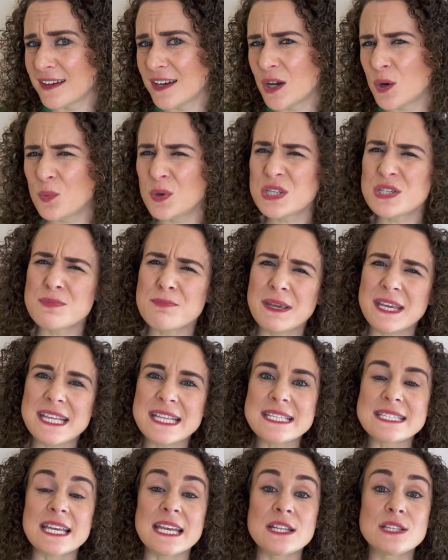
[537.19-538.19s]
which
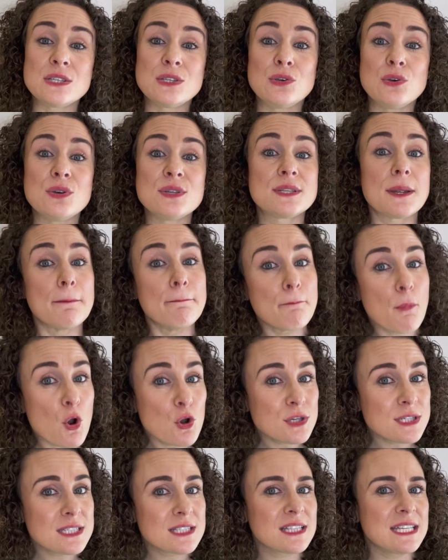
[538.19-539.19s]
means it's used
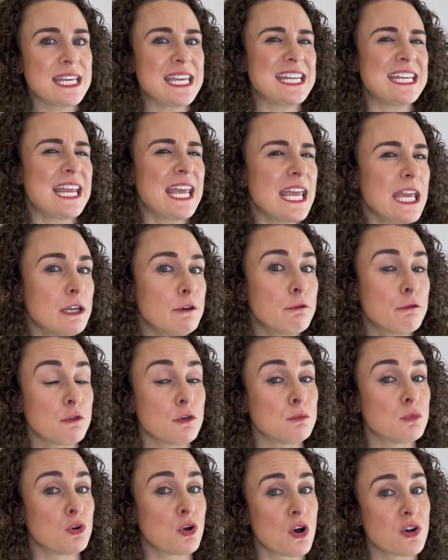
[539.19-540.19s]
mostly in
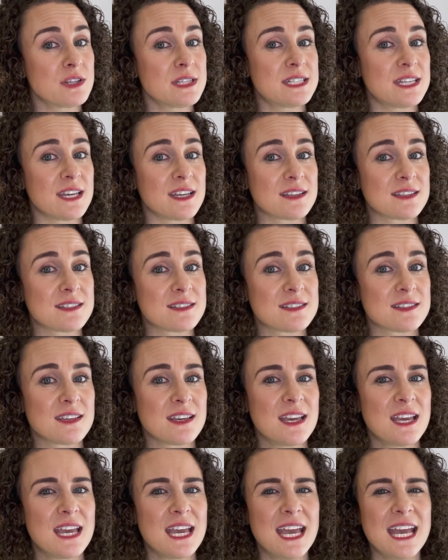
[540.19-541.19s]
informal contexts
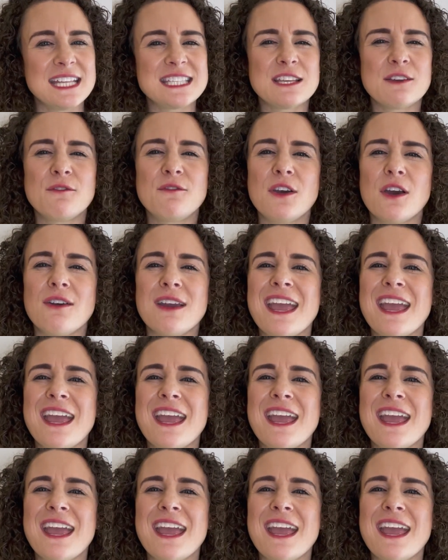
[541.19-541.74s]
it's a very